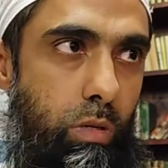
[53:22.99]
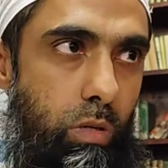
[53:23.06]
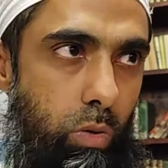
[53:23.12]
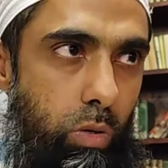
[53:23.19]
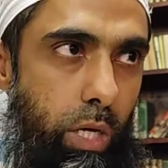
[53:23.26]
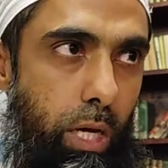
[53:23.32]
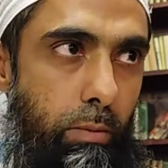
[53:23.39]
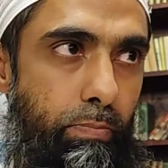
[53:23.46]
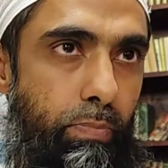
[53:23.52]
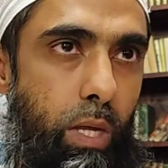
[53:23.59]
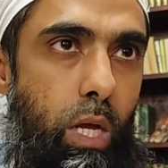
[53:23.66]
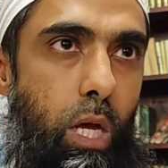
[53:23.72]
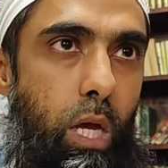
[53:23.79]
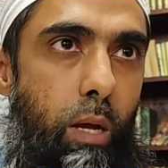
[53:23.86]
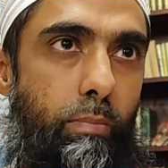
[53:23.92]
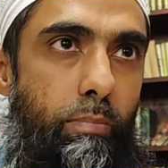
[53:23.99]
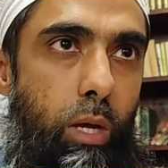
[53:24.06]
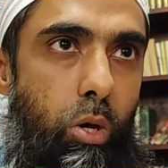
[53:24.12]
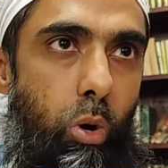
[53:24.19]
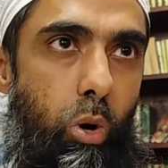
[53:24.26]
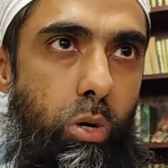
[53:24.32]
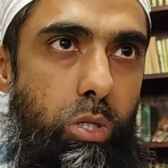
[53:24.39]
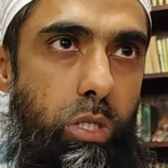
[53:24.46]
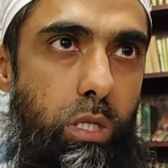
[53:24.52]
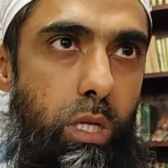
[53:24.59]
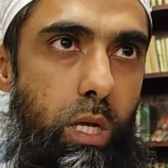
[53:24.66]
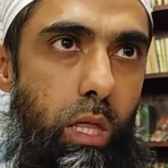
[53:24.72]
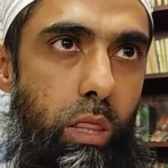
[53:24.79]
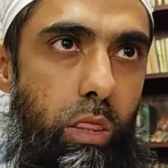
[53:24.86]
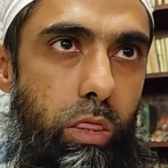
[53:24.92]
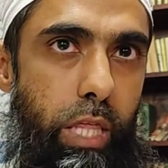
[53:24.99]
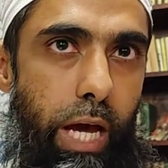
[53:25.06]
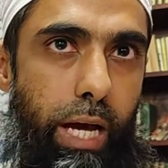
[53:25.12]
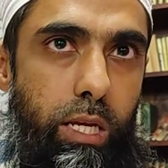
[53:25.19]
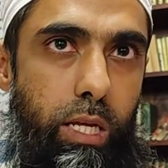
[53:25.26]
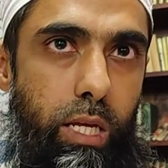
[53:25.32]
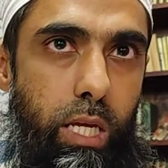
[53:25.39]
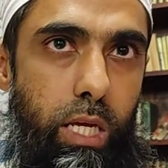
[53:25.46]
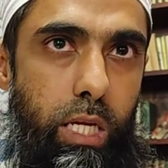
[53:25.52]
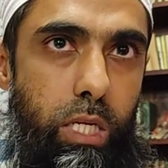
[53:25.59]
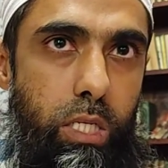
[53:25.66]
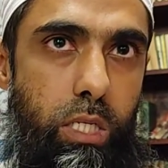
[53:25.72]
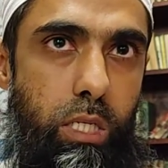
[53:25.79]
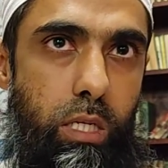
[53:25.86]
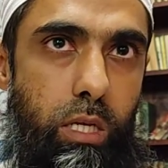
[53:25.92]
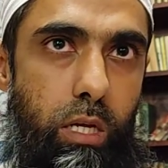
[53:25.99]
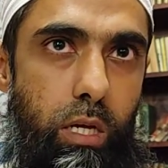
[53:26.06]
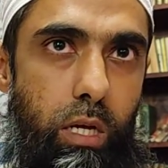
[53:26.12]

okay, because that is